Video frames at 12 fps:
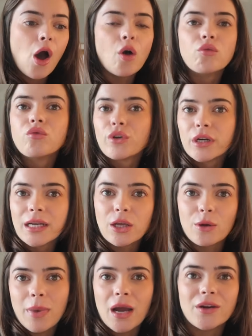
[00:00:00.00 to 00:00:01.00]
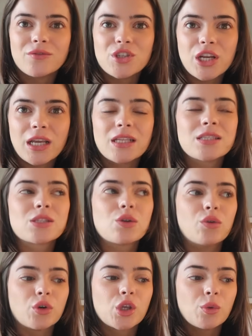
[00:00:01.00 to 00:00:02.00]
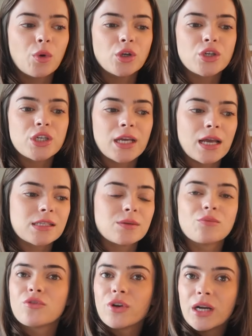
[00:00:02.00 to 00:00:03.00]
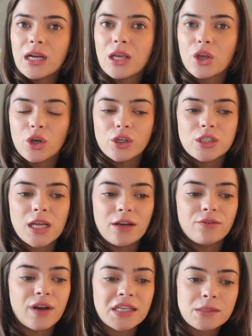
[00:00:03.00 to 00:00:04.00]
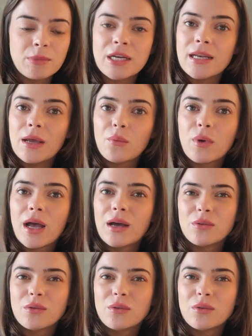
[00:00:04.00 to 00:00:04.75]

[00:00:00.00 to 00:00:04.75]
a really good pair of jeans, or you want to get some really good investment knitwear